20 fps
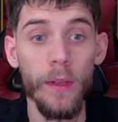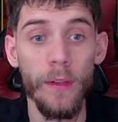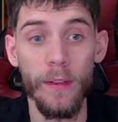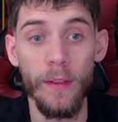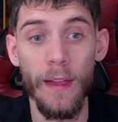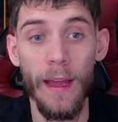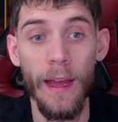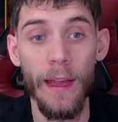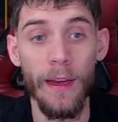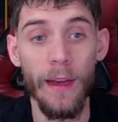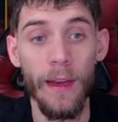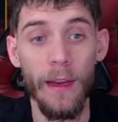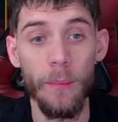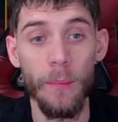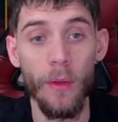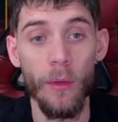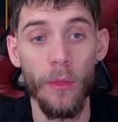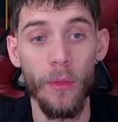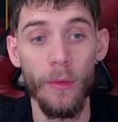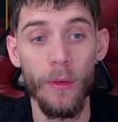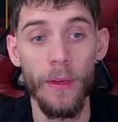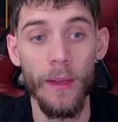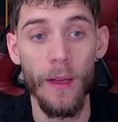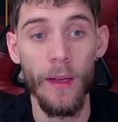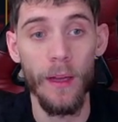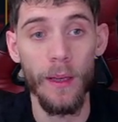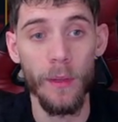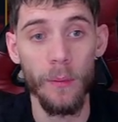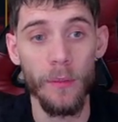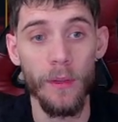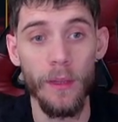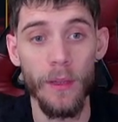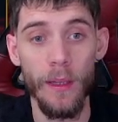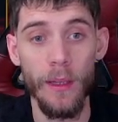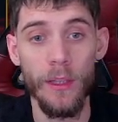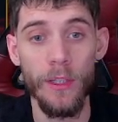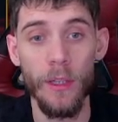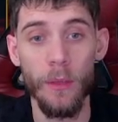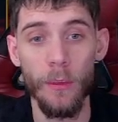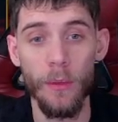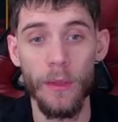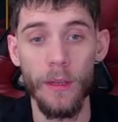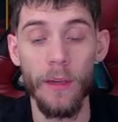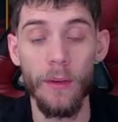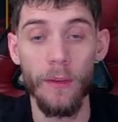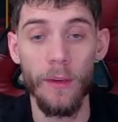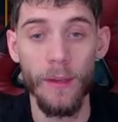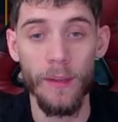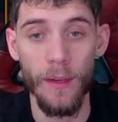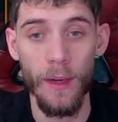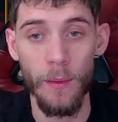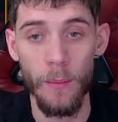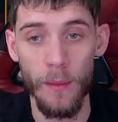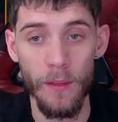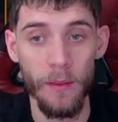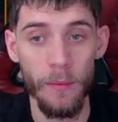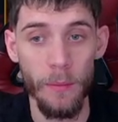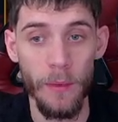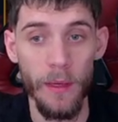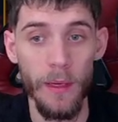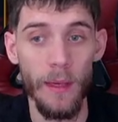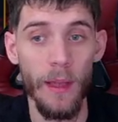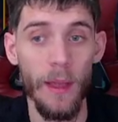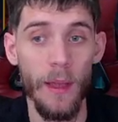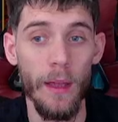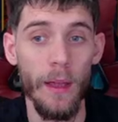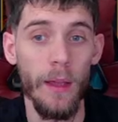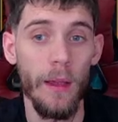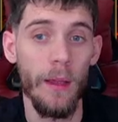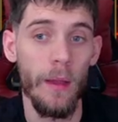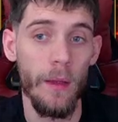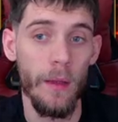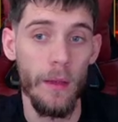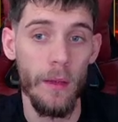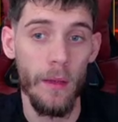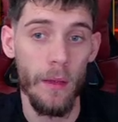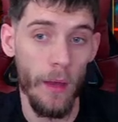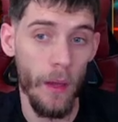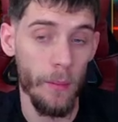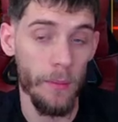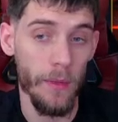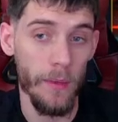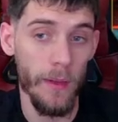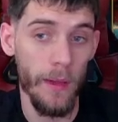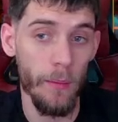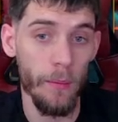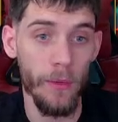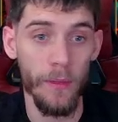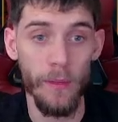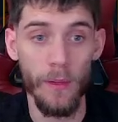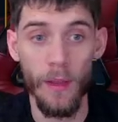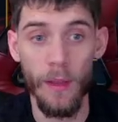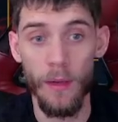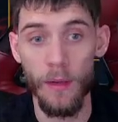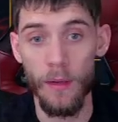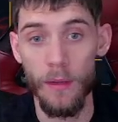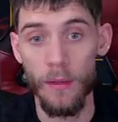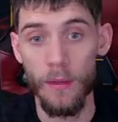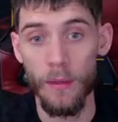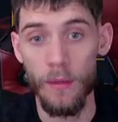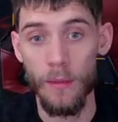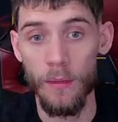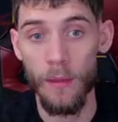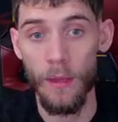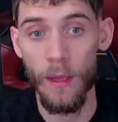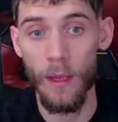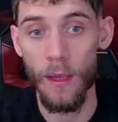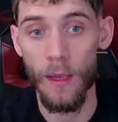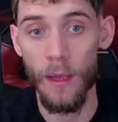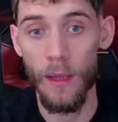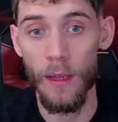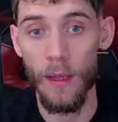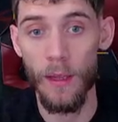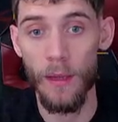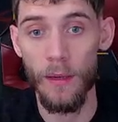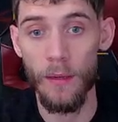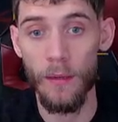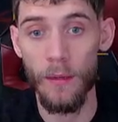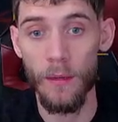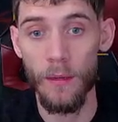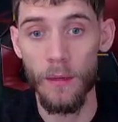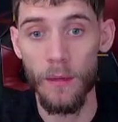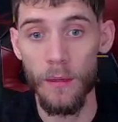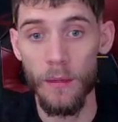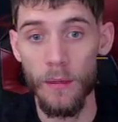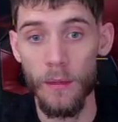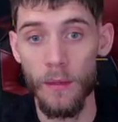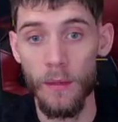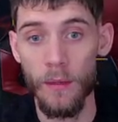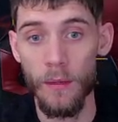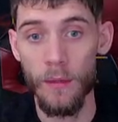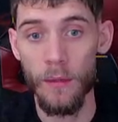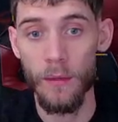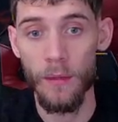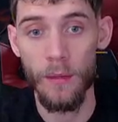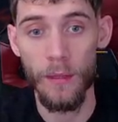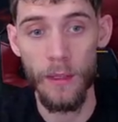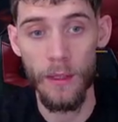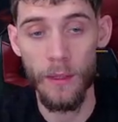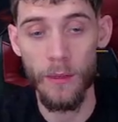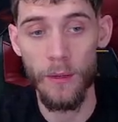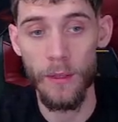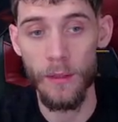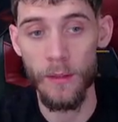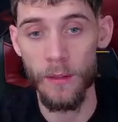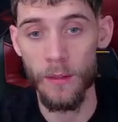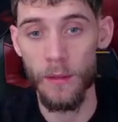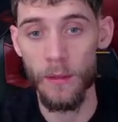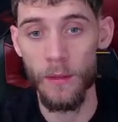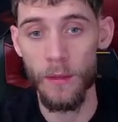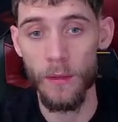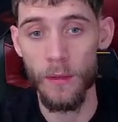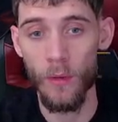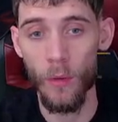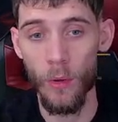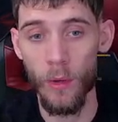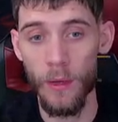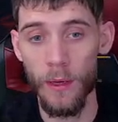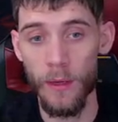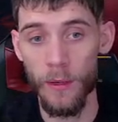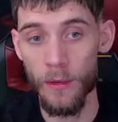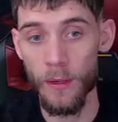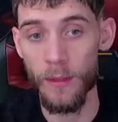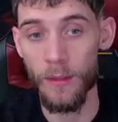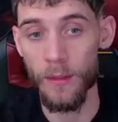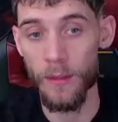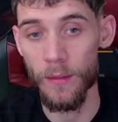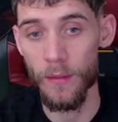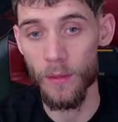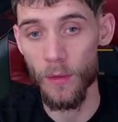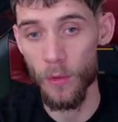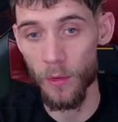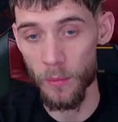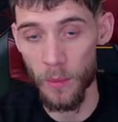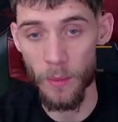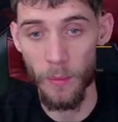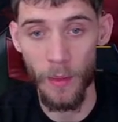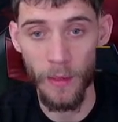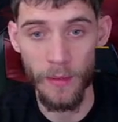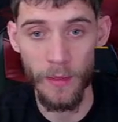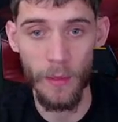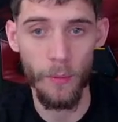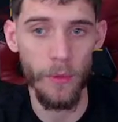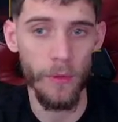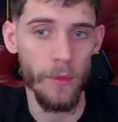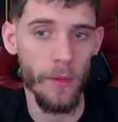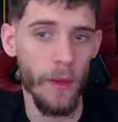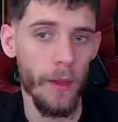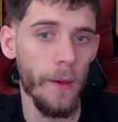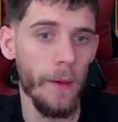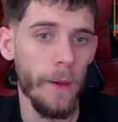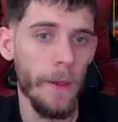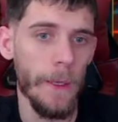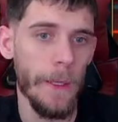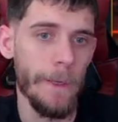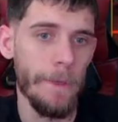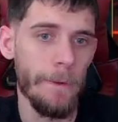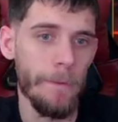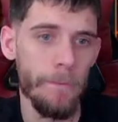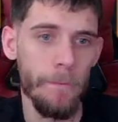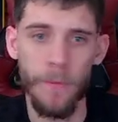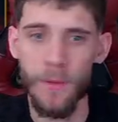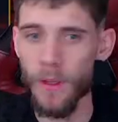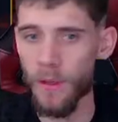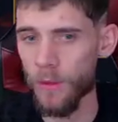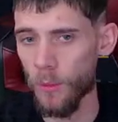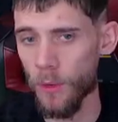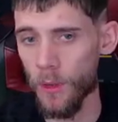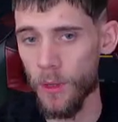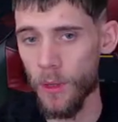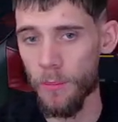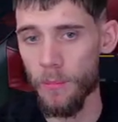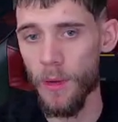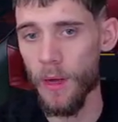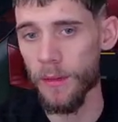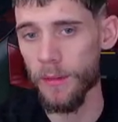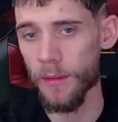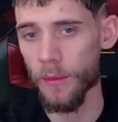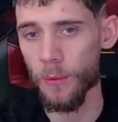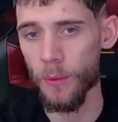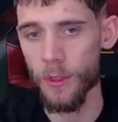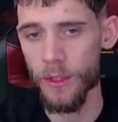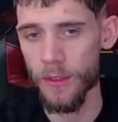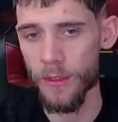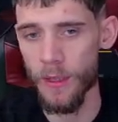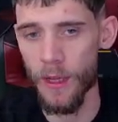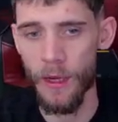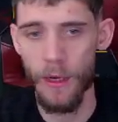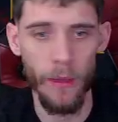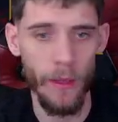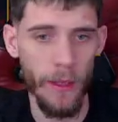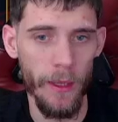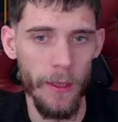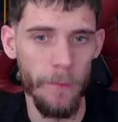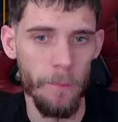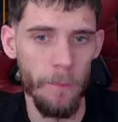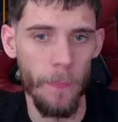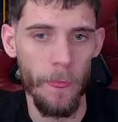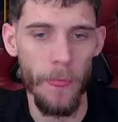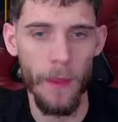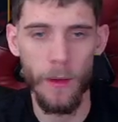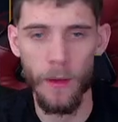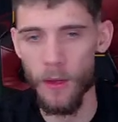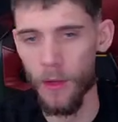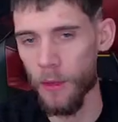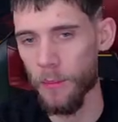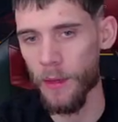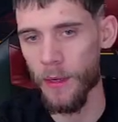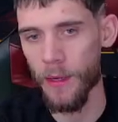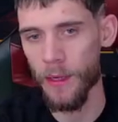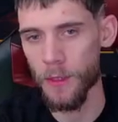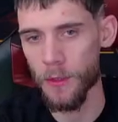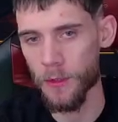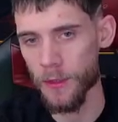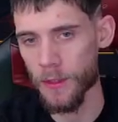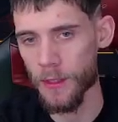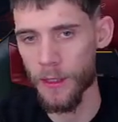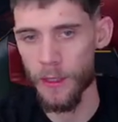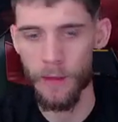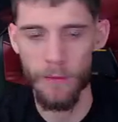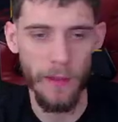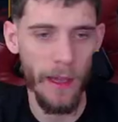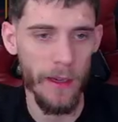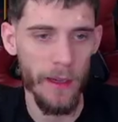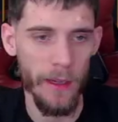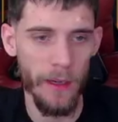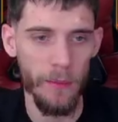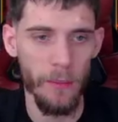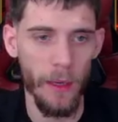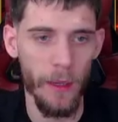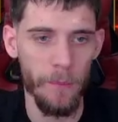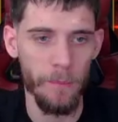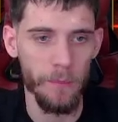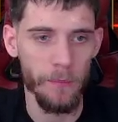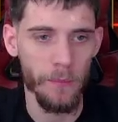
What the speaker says: attack an enemy 3 times. Each hit will decrease an enemy's speed up to 10% and decreases or increases his own speed by 10%. Doesn't work on bosses, which is kind of lame. It could have been interesting if that did, but